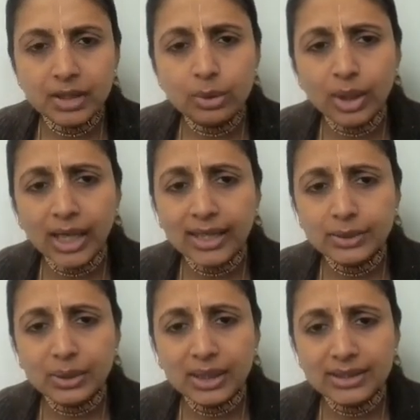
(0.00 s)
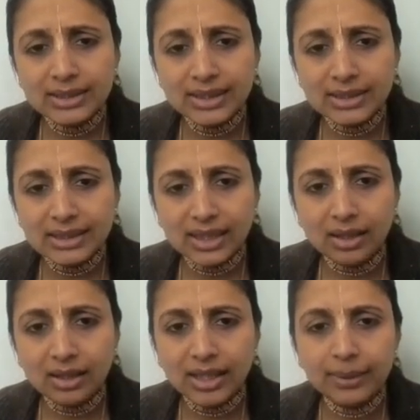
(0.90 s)
Okay, so let's just
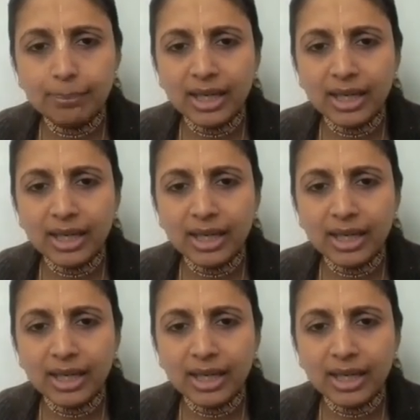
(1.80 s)
get